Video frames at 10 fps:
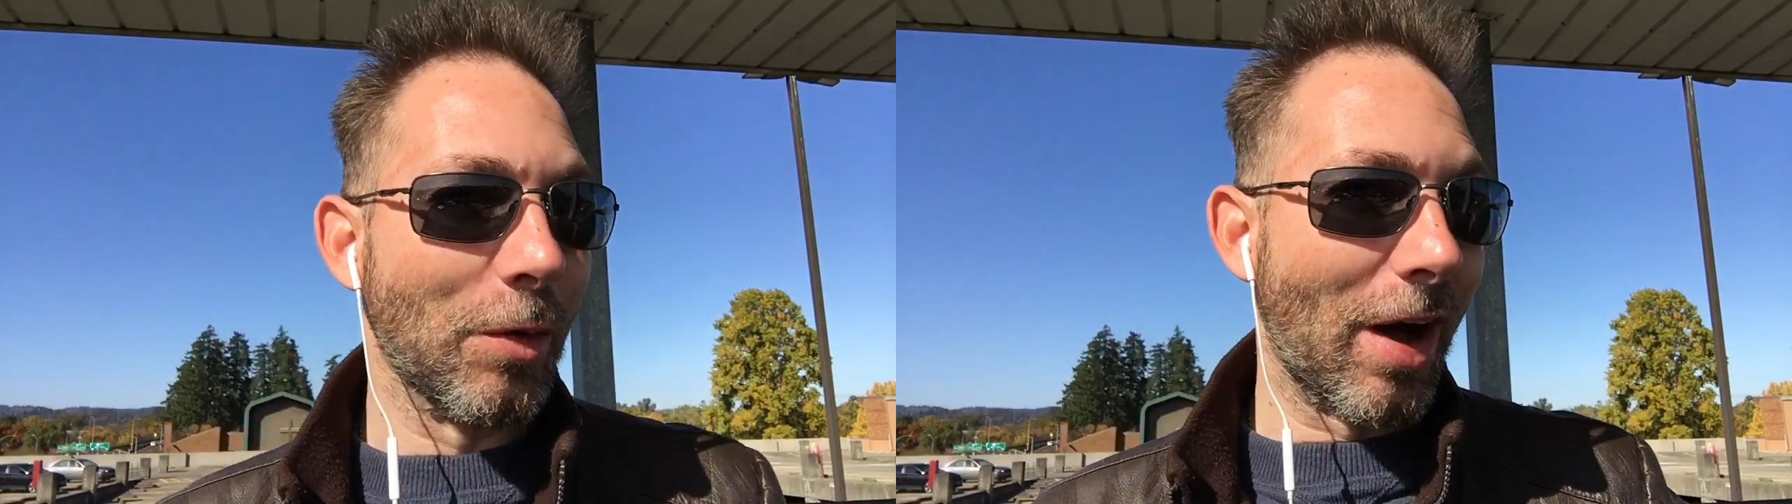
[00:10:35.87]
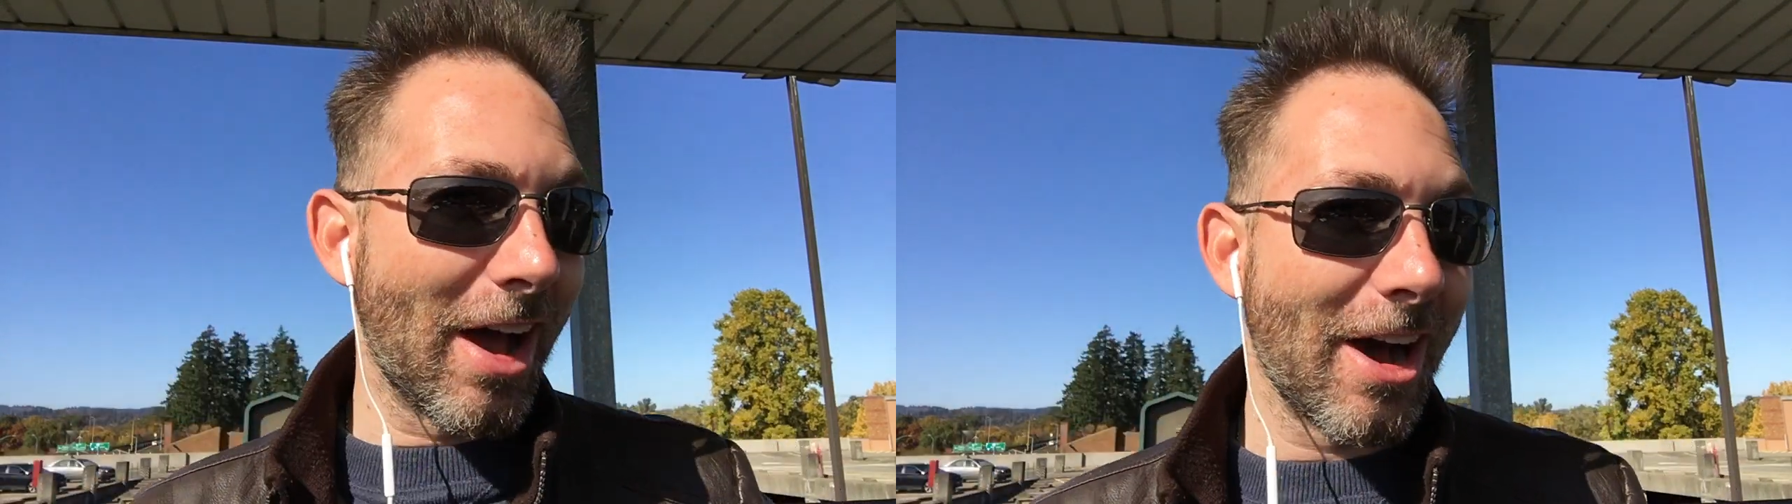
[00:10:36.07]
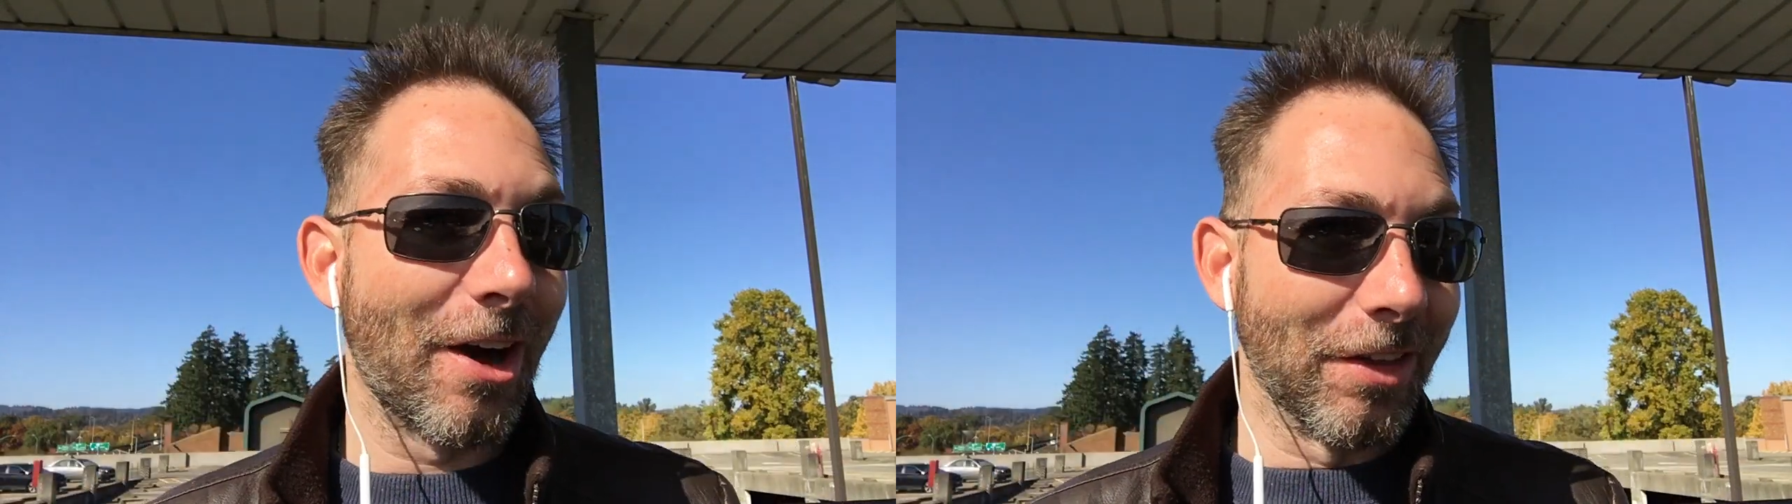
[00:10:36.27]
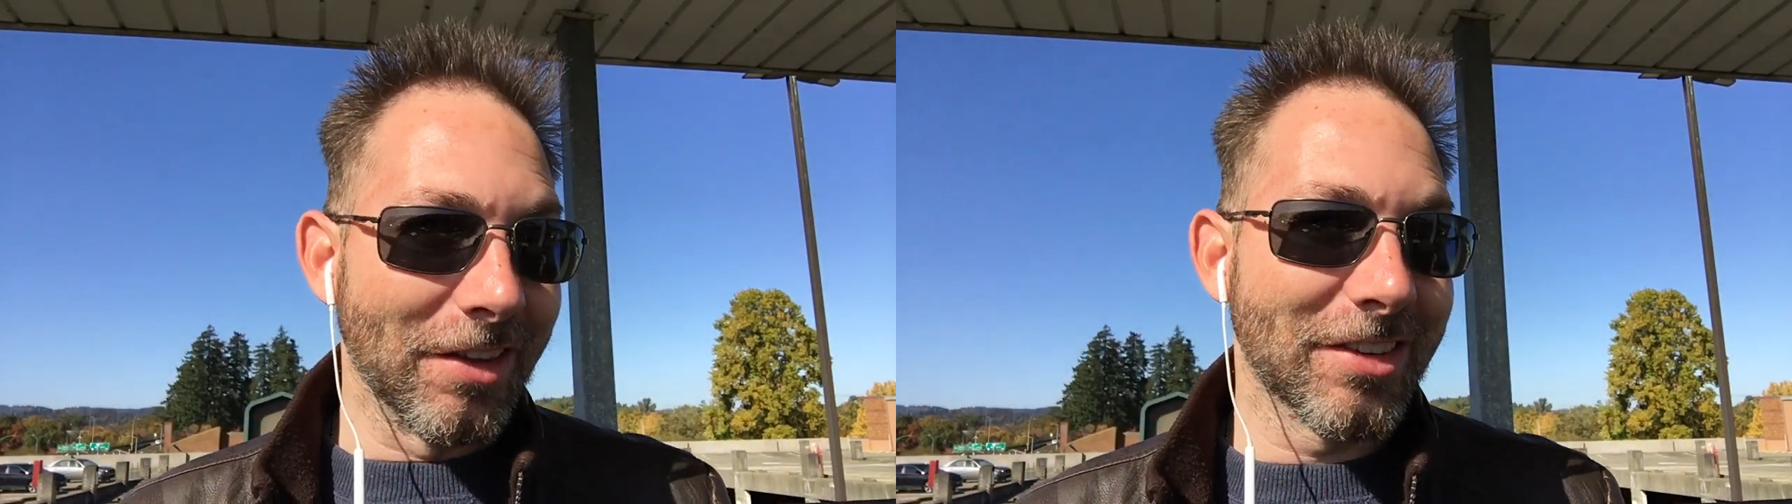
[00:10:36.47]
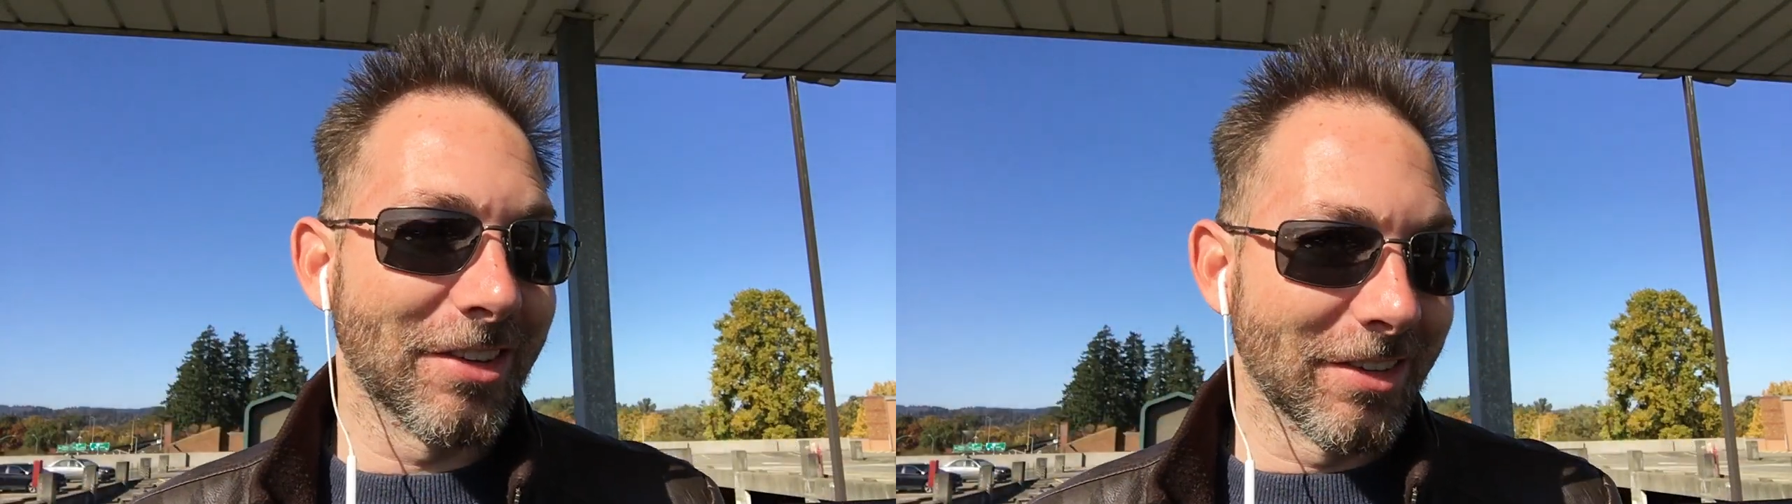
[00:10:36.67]
wow,
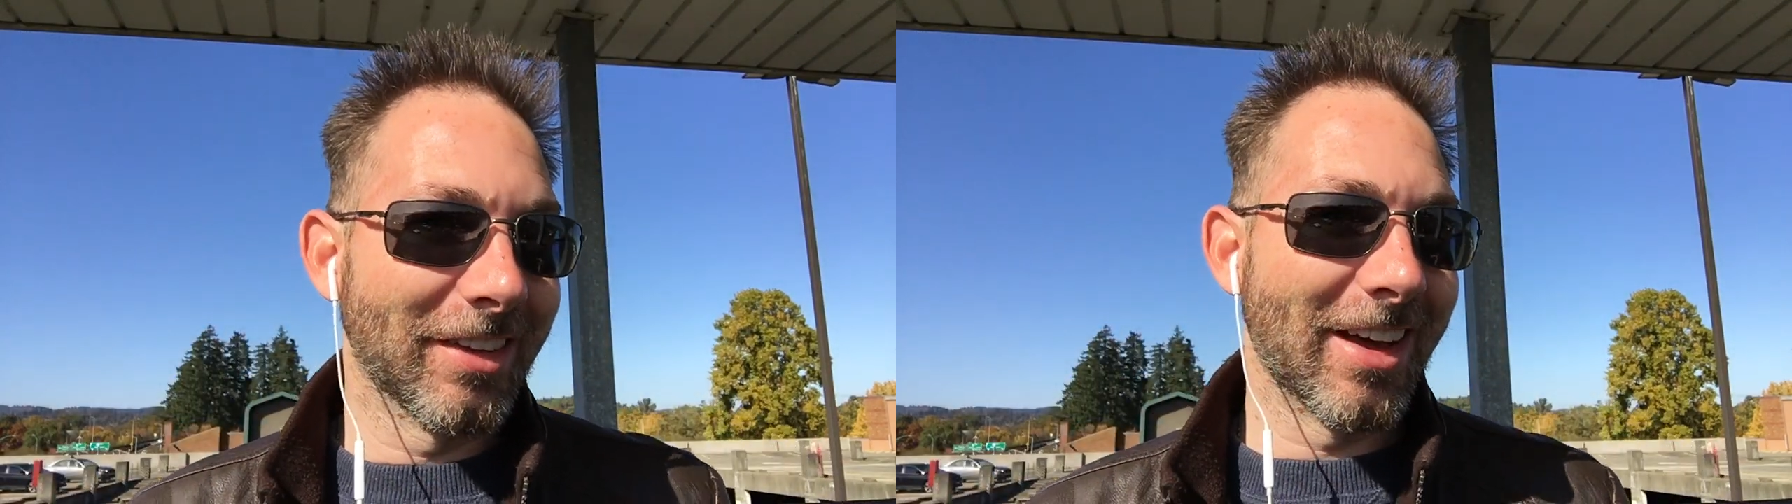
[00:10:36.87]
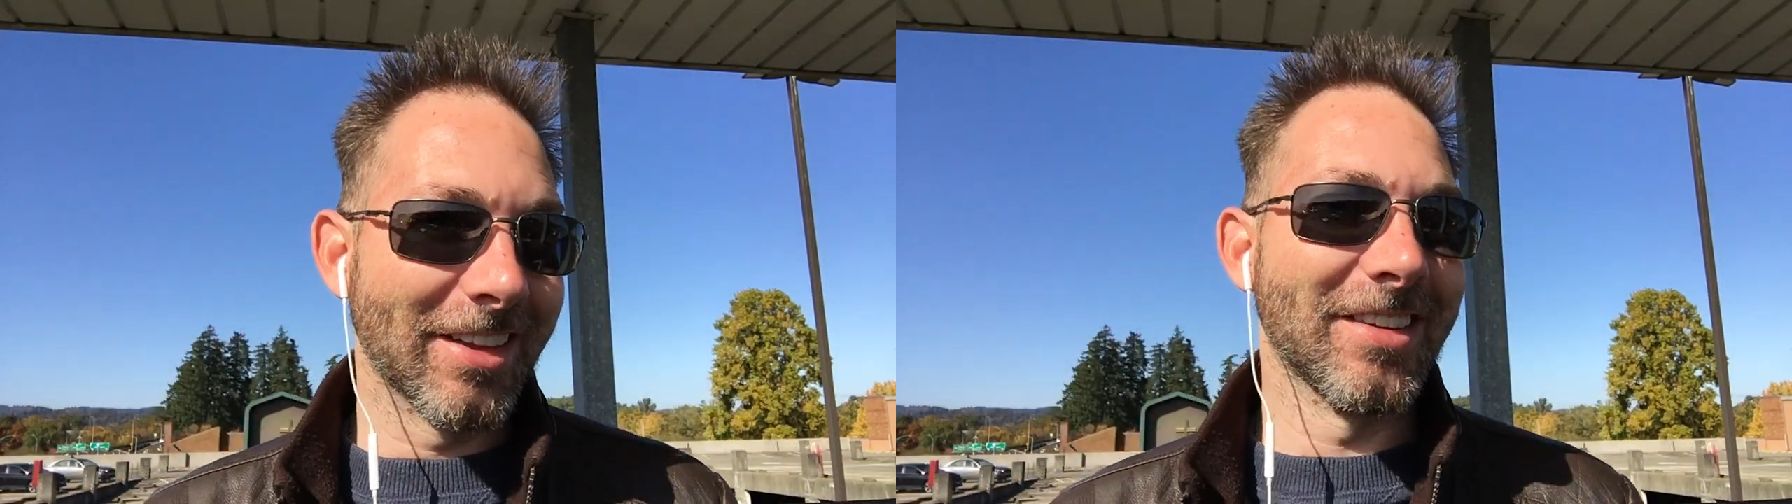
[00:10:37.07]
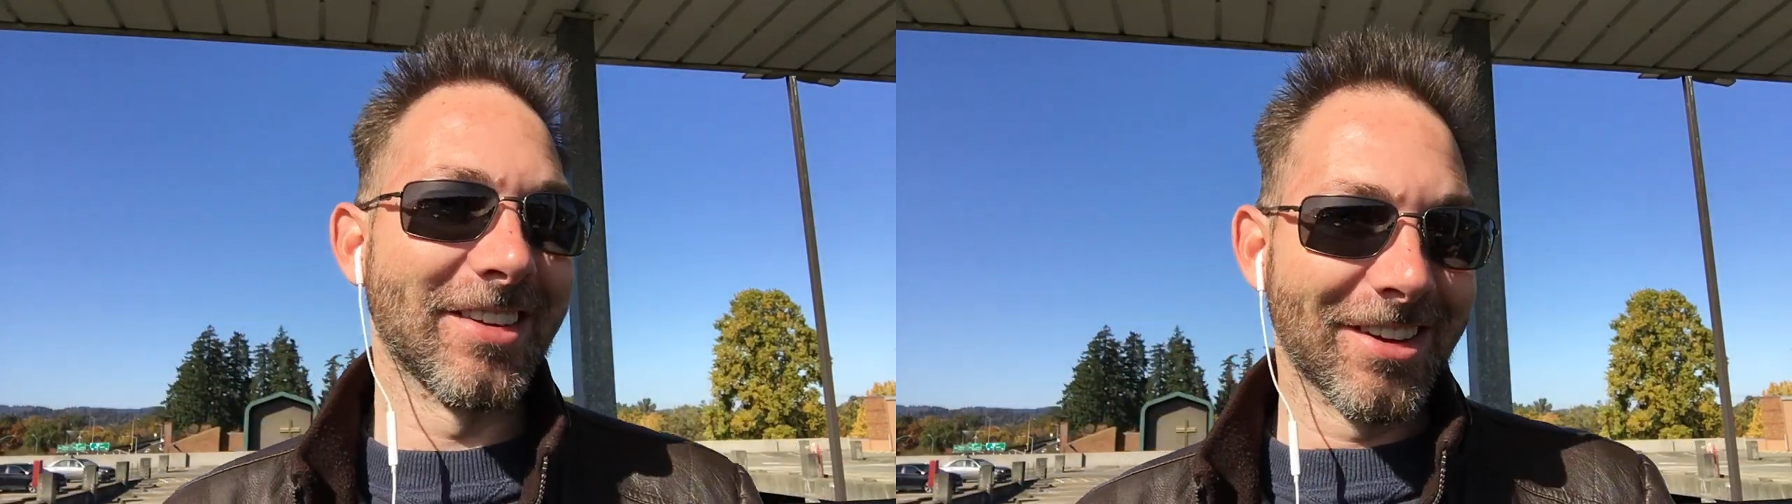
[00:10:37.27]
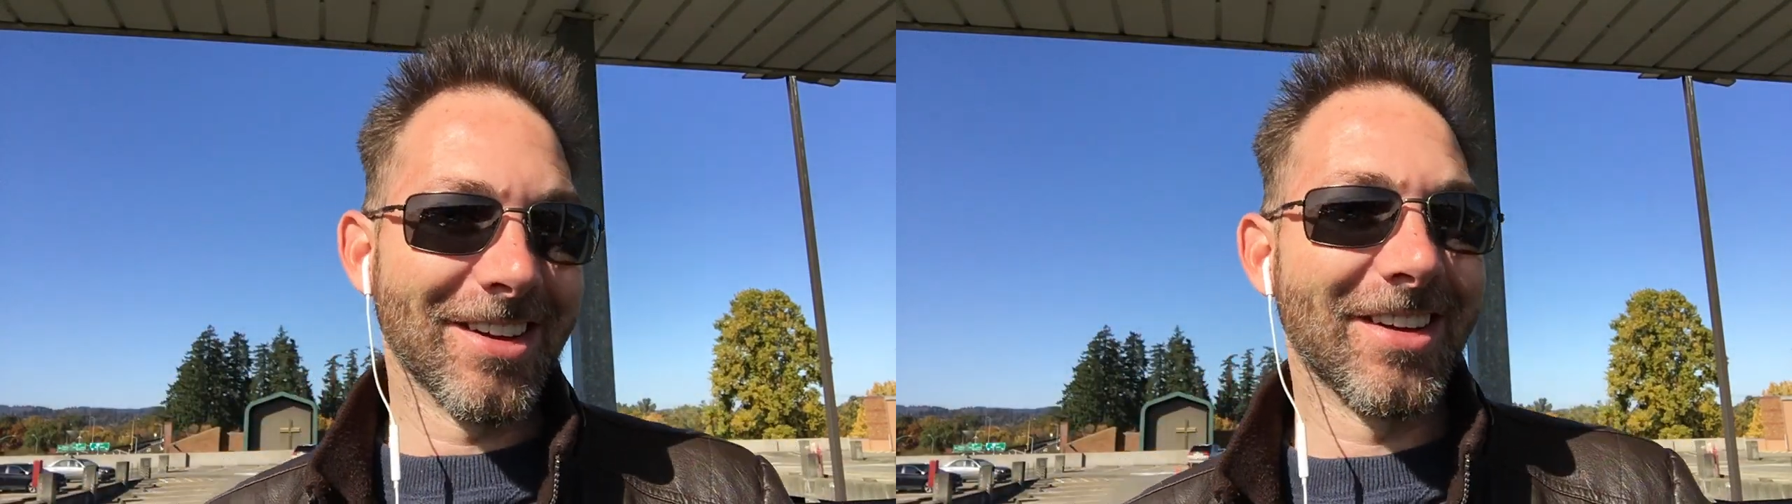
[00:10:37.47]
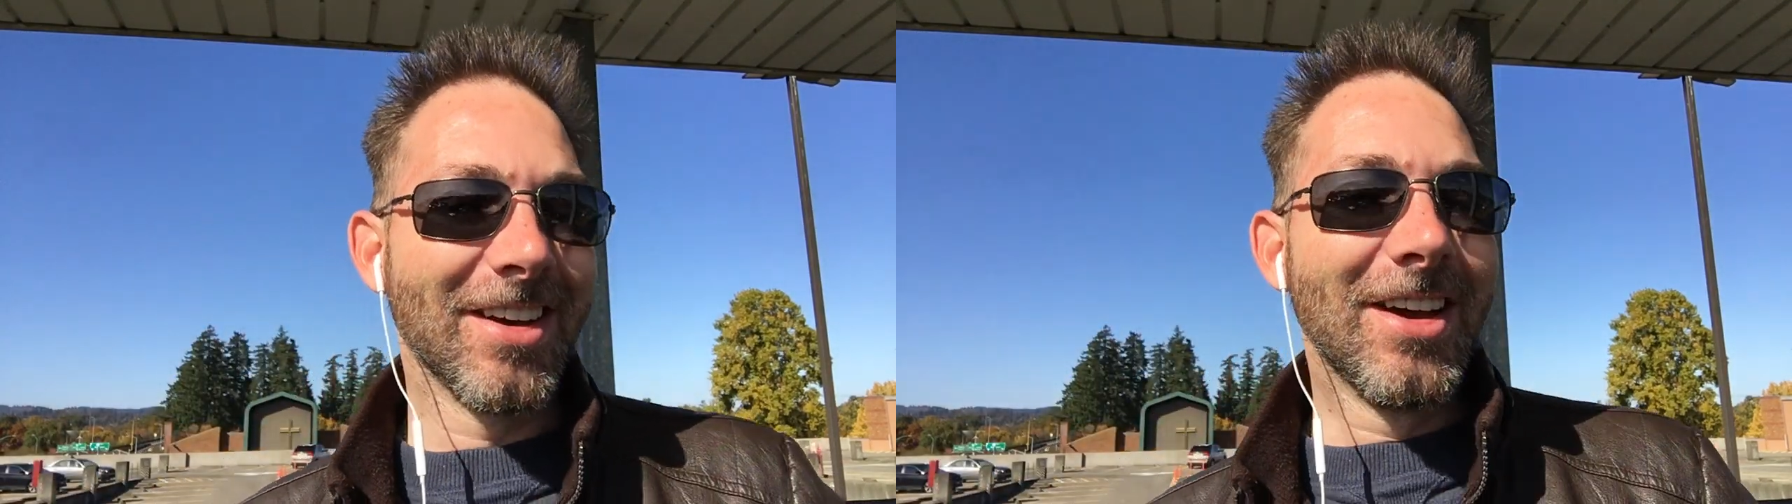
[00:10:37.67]
these are like, this is
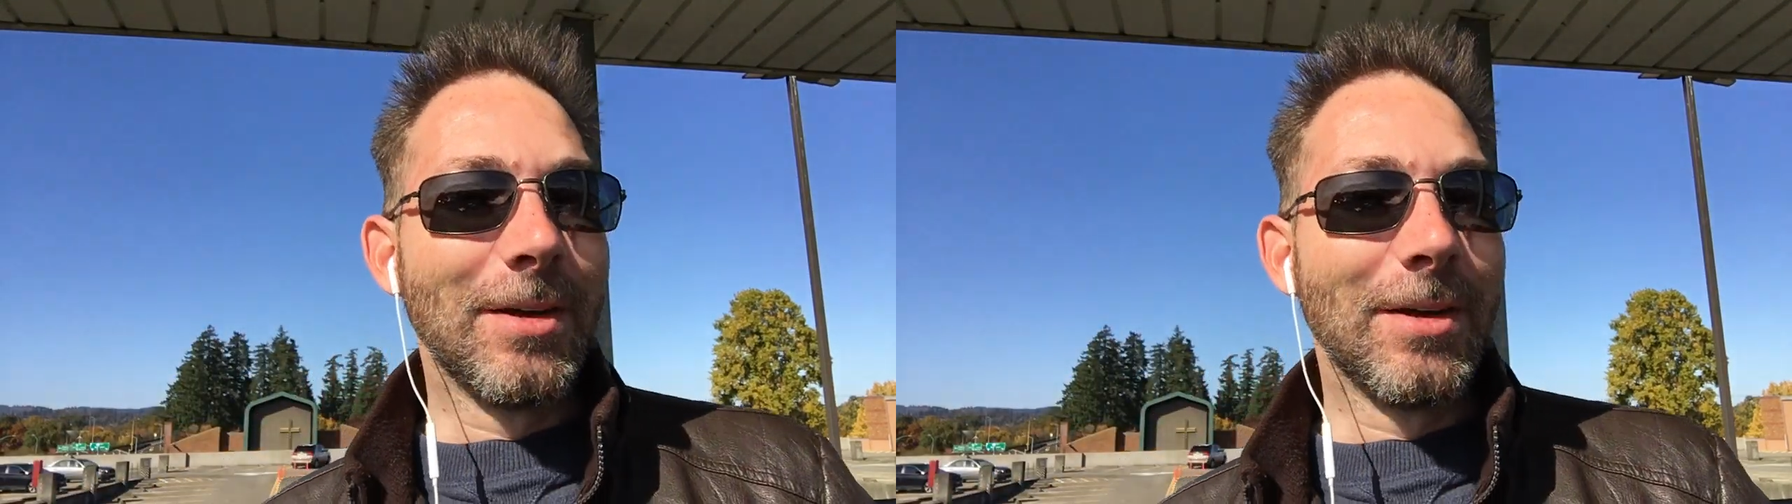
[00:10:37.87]
good.